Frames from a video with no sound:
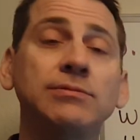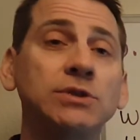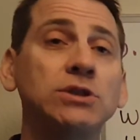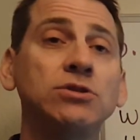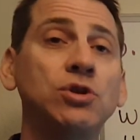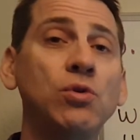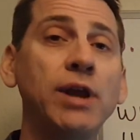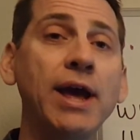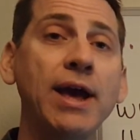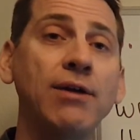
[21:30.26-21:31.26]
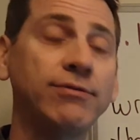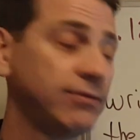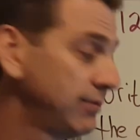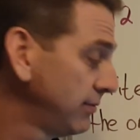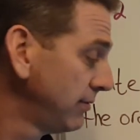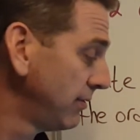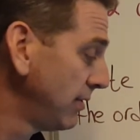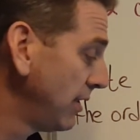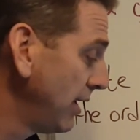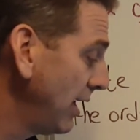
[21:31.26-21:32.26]
It's 2.5.
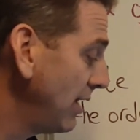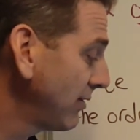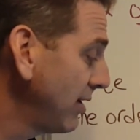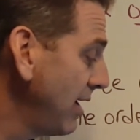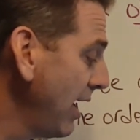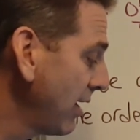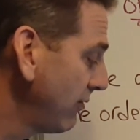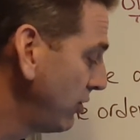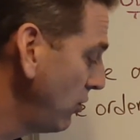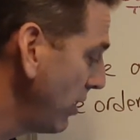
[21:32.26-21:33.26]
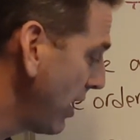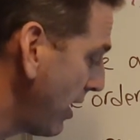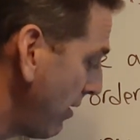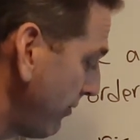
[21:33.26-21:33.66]
And it's a negative 2.5.